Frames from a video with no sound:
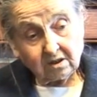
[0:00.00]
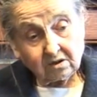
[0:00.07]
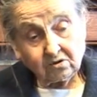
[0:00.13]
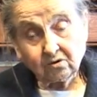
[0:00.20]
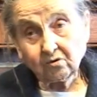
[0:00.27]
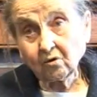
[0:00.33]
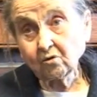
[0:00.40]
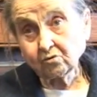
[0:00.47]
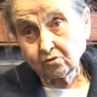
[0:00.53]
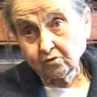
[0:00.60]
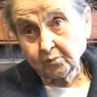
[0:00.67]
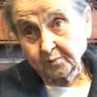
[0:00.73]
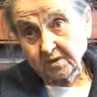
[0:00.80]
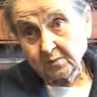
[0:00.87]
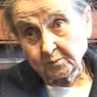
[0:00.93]
you know,
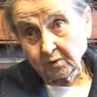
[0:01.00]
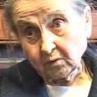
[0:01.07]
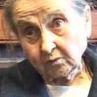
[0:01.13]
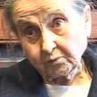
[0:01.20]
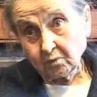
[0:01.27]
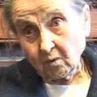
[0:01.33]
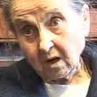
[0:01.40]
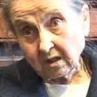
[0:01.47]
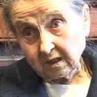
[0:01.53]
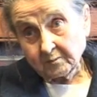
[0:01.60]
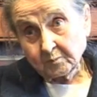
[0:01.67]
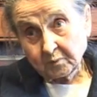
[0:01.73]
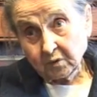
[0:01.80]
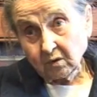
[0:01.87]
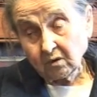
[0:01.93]
to people who are
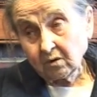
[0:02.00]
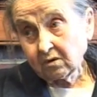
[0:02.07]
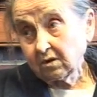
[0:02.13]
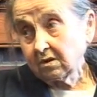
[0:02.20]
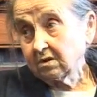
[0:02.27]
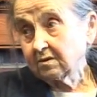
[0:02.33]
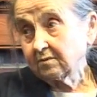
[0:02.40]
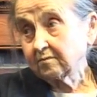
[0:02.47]
employed.